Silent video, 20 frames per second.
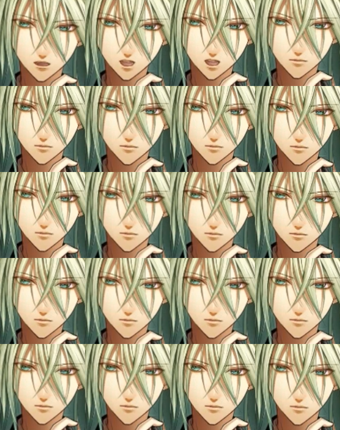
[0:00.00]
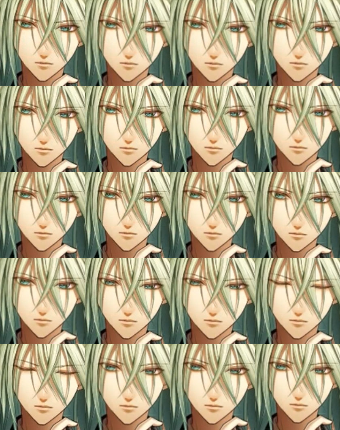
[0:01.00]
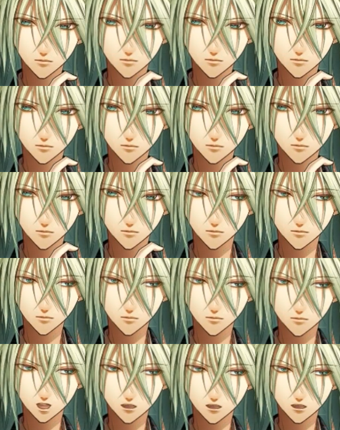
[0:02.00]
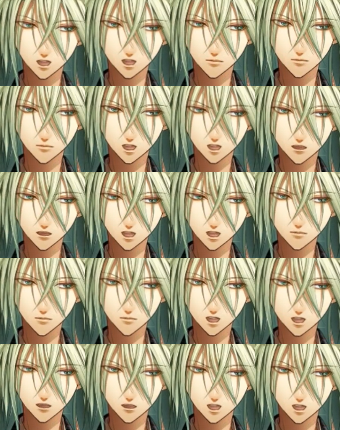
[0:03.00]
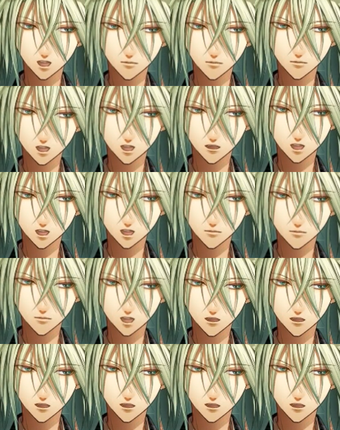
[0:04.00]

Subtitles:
I'm feeling anxious. This is beyond